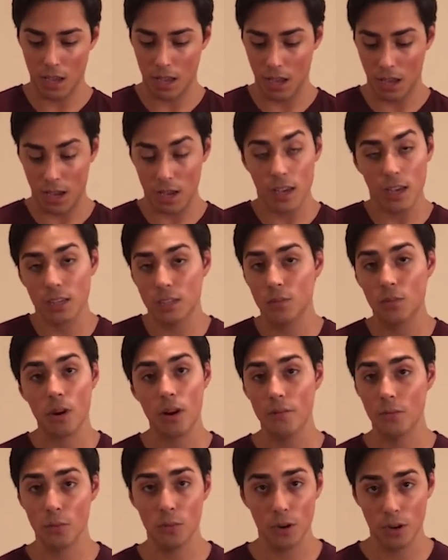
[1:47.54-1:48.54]
I guess
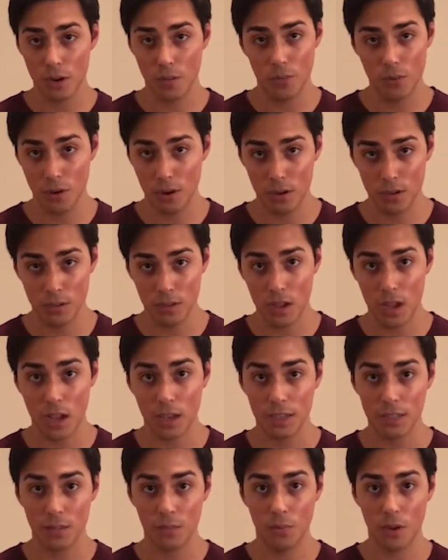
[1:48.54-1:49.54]
wherever we're going to put our
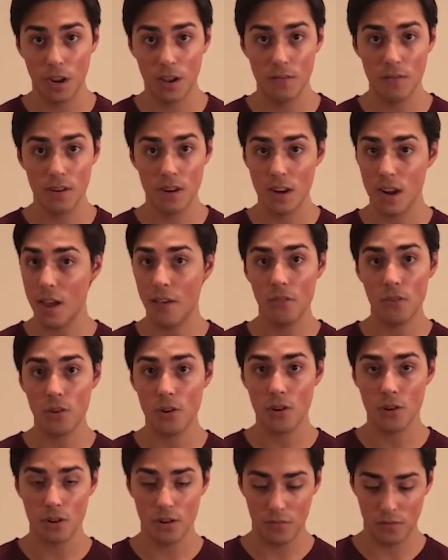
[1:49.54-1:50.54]
sauce, but I've never
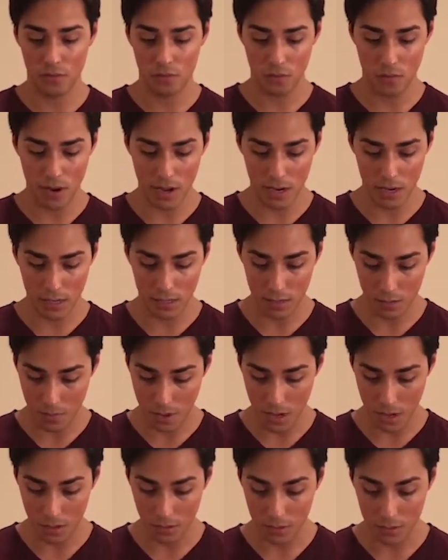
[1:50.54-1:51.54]
heard of grated
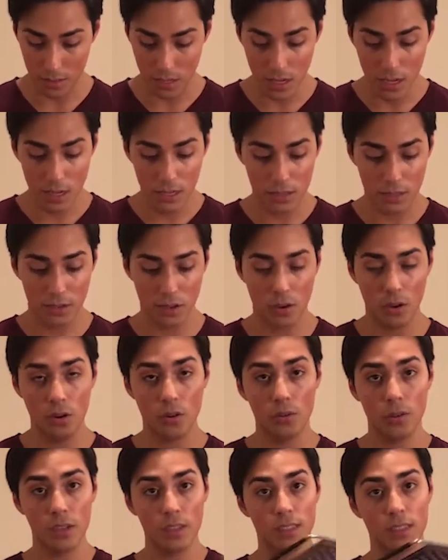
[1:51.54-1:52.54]
tomatoes.
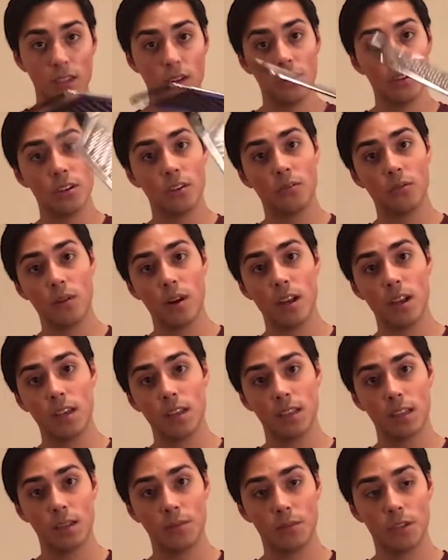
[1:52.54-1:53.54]
So this is the only
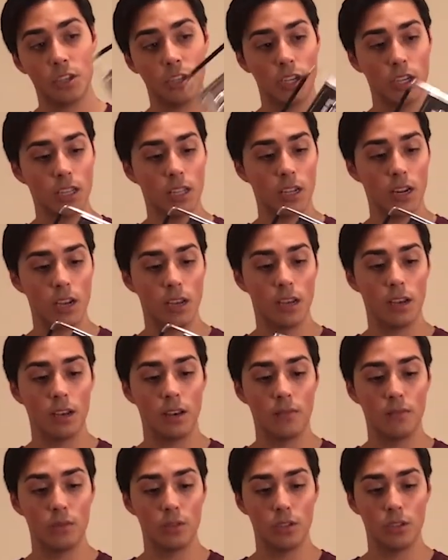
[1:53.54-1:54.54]
grating machine that I
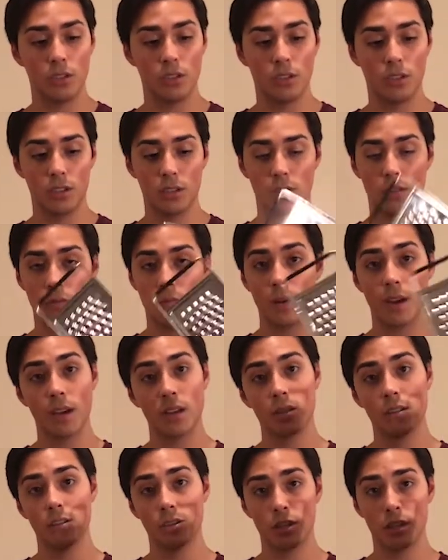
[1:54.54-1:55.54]
have, which is just a
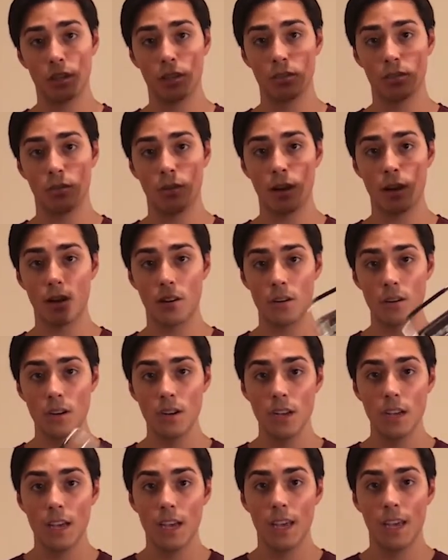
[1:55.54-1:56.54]
regular cheese grater.
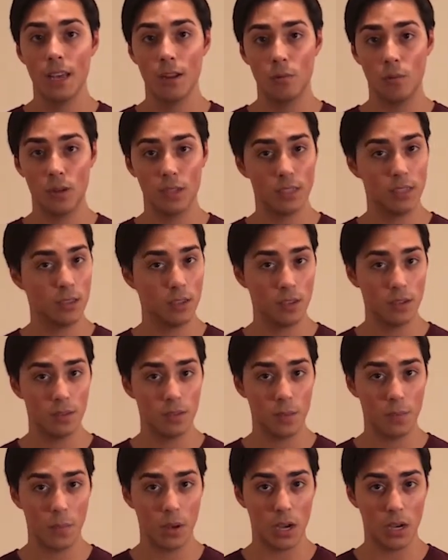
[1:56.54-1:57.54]
It wants you to use
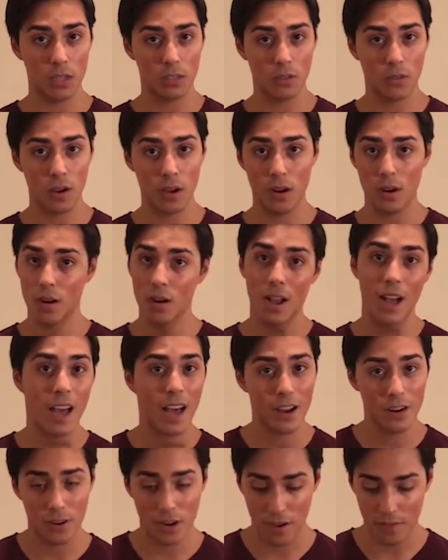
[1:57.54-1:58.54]
a box grater.
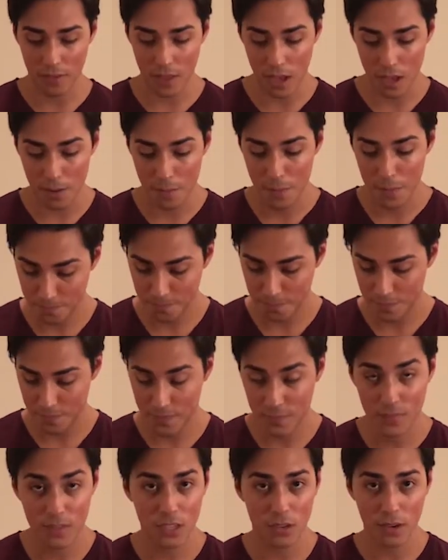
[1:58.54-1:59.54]
I don't have that.
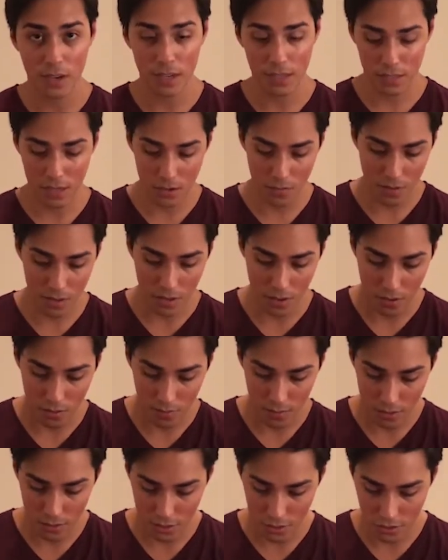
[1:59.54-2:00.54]
So I guess here we go
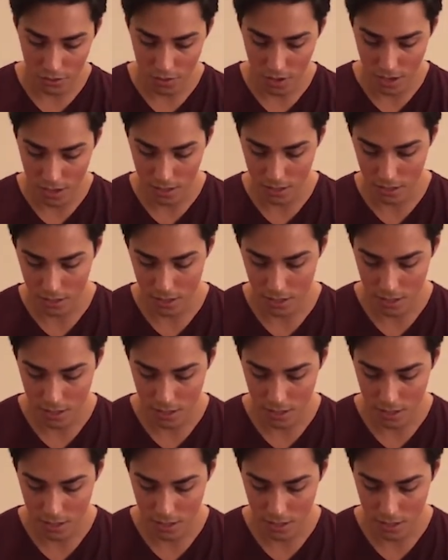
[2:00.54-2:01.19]
and just try and